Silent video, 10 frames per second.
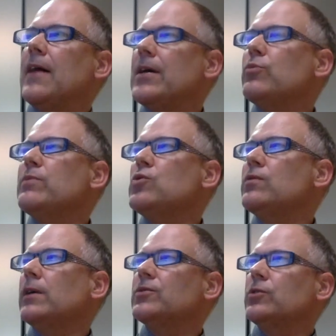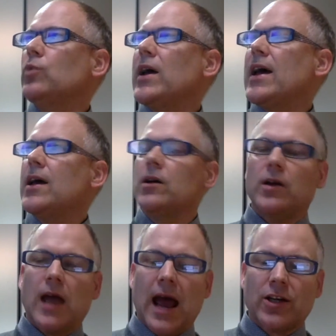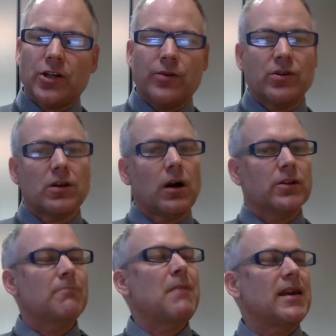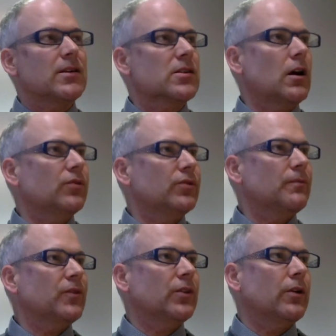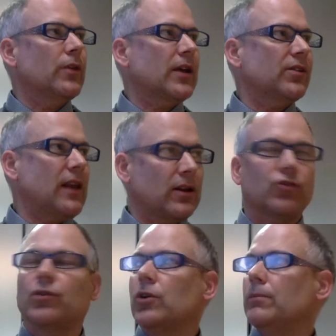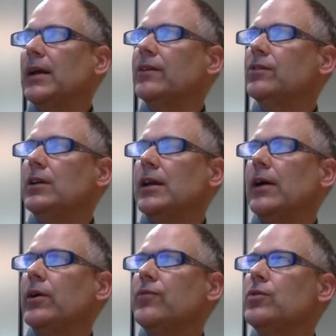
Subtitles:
And then we move up to where actually you start to make stuff. So that's the extra complexity now.